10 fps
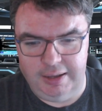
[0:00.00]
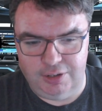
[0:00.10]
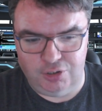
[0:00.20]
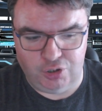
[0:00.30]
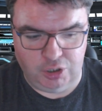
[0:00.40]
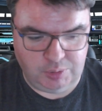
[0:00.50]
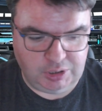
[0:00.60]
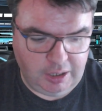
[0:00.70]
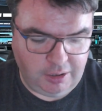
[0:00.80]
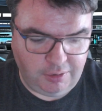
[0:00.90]
in
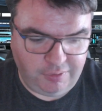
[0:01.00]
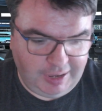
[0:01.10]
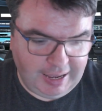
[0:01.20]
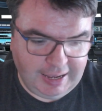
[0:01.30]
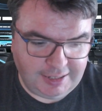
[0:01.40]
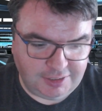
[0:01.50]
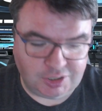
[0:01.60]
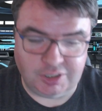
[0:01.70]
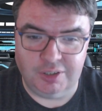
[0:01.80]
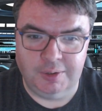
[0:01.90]
terms of
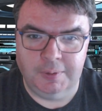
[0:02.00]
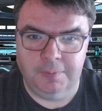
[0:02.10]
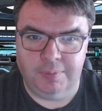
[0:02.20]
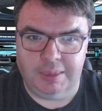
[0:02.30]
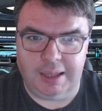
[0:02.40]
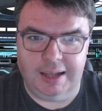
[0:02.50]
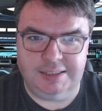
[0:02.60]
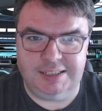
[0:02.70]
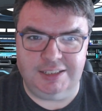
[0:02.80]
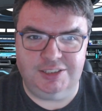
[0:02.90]
as a
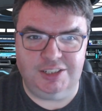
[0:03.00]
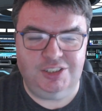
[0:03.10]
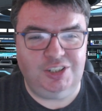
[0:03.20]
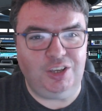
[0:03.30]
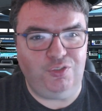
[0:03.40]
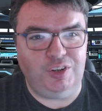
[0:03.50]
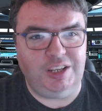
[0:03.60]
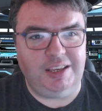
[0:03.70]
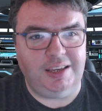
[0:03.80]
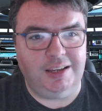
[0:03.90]

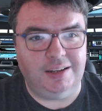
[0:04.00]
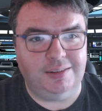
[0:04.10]
sensitivity.